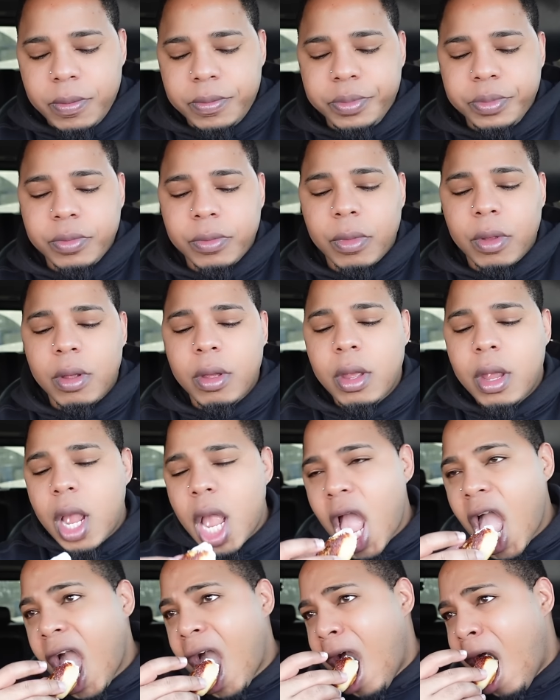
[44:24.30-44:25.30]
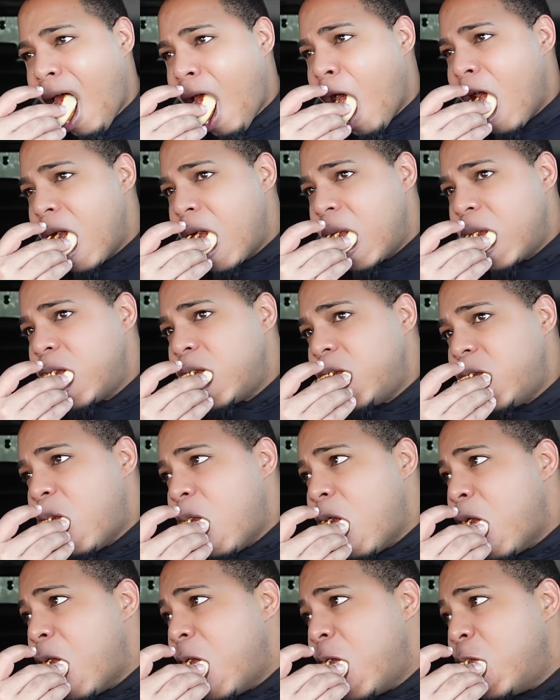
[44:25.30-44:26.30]

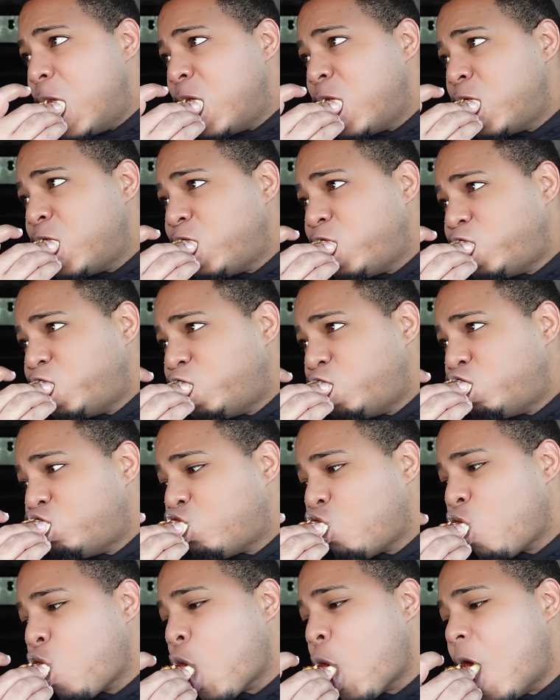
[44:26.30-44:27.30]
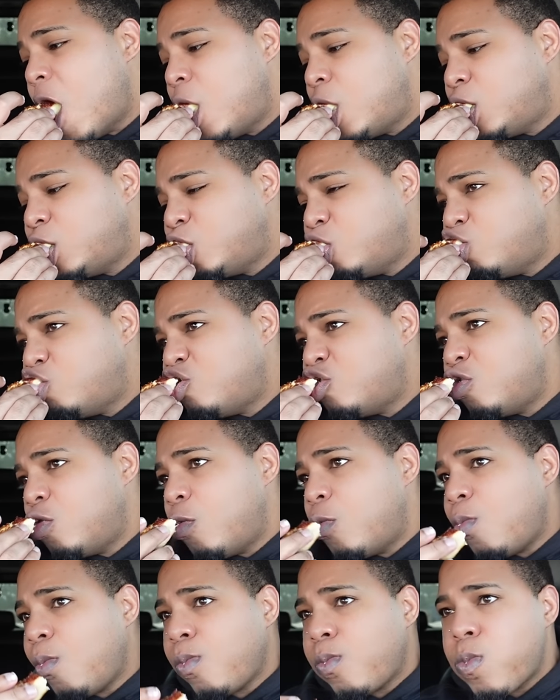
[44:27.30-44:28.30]
(silence)